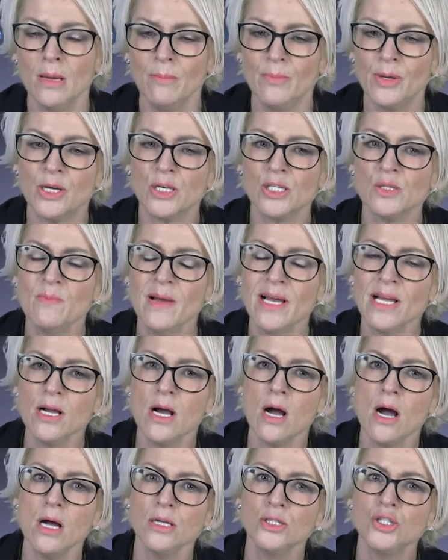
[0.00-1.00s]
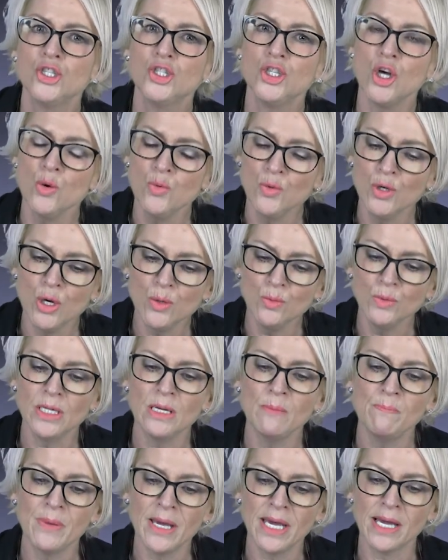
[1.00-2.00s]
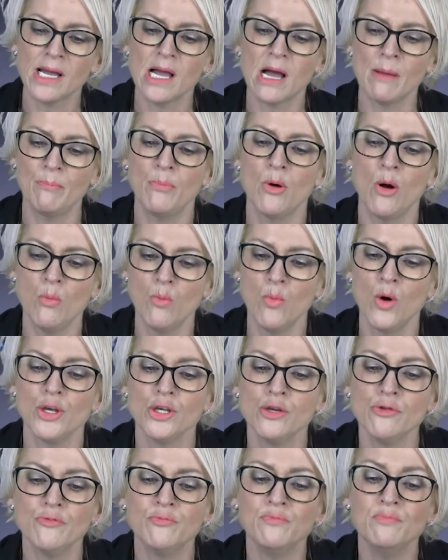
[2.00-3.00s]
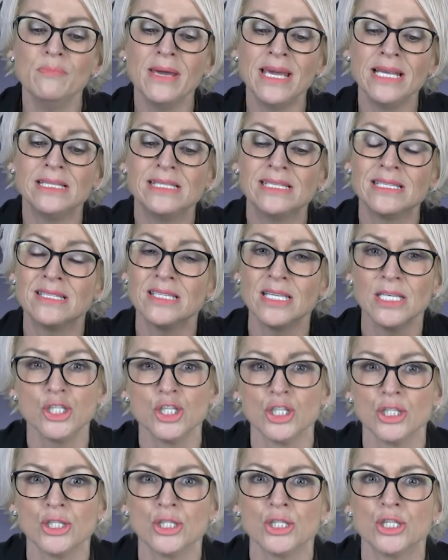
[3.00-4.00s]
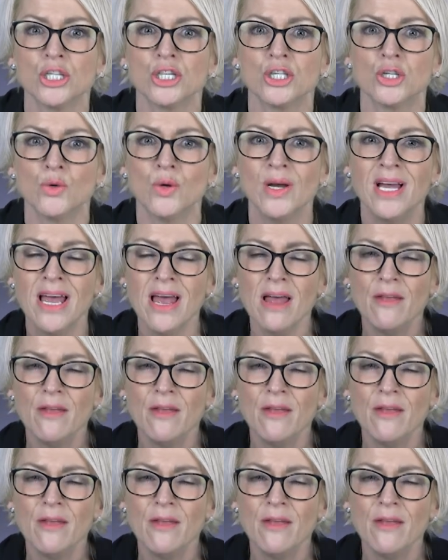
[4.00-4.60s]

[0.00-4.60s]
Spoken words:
because my cards don't only pick up on what you've made decisions to do,